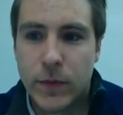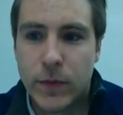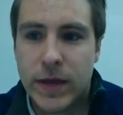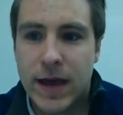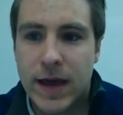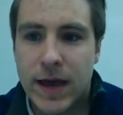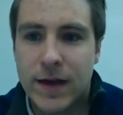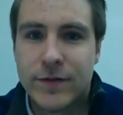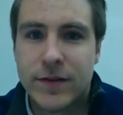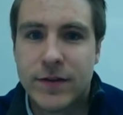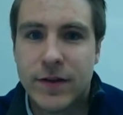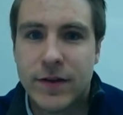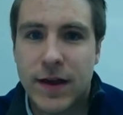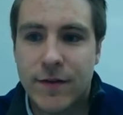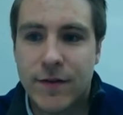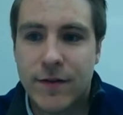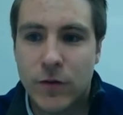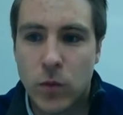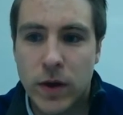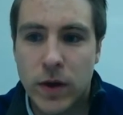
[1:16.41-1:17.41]
we have to
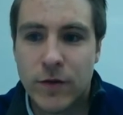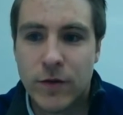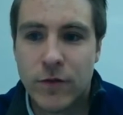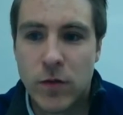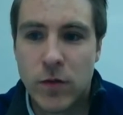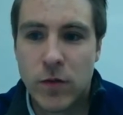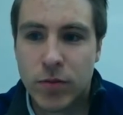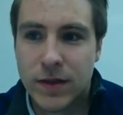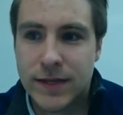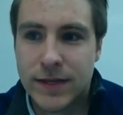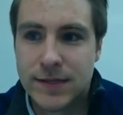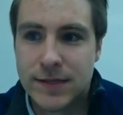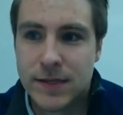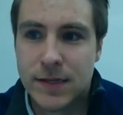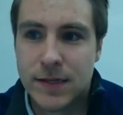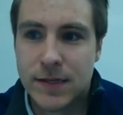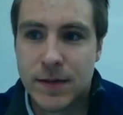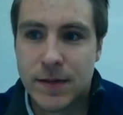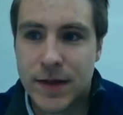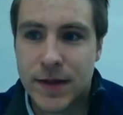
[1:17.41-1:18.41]
have a way of
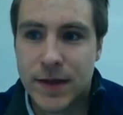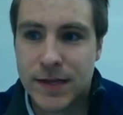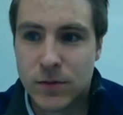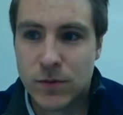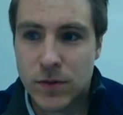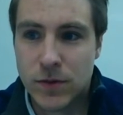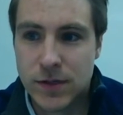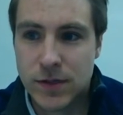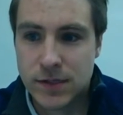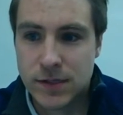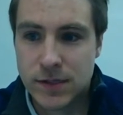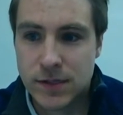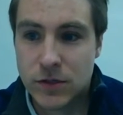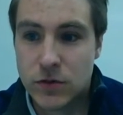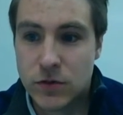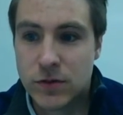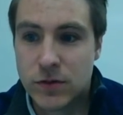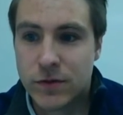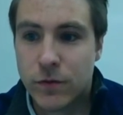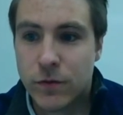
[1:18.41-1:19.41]
replacing them, and that's what this is
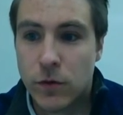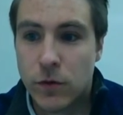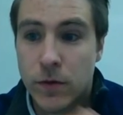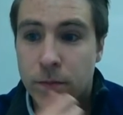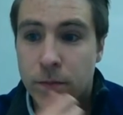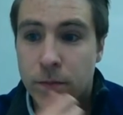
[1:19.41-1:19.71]
used for.